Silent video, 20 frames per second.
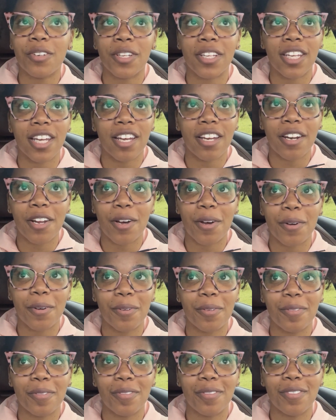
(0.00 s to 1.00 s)

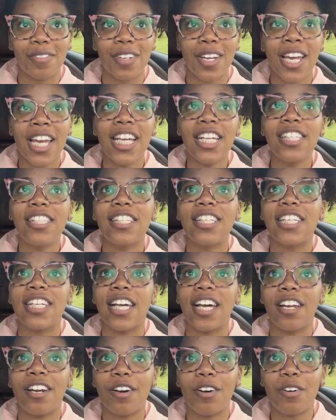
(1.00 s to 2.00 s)
ghetto. He's
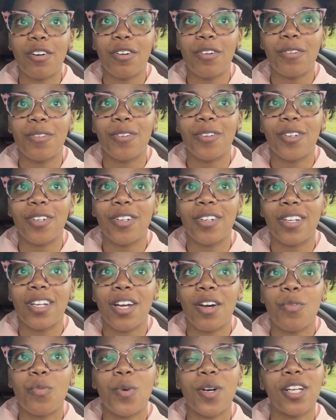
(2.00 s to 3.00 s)
ghetto
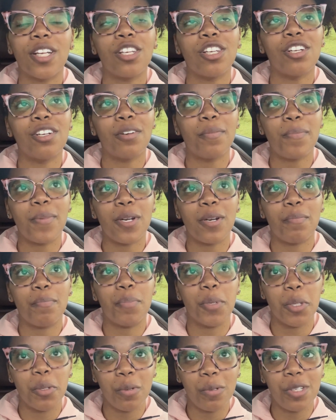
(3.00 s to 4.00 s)
with a little bit of
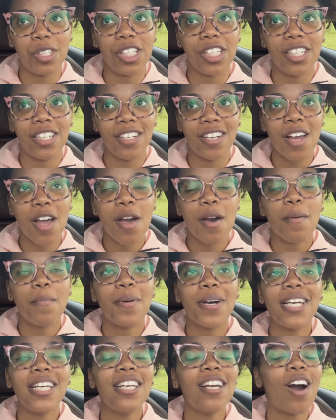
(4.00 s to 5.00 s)
bougie.
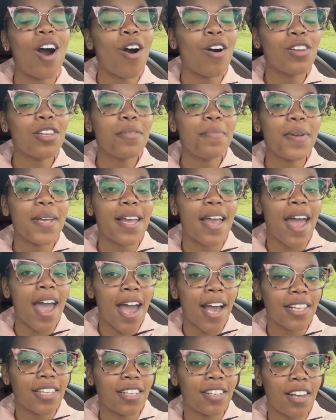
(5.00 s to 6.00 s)
But he only be
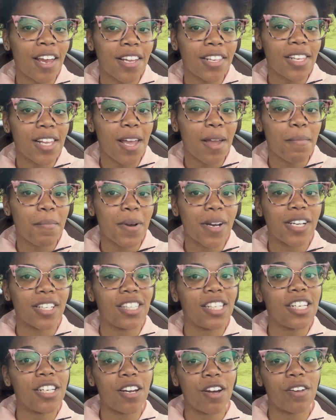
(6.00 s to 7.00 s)
acting like that
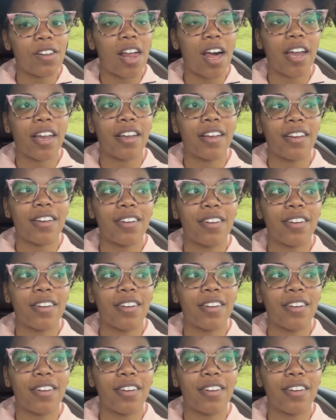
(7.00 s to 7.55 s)
because he know, like,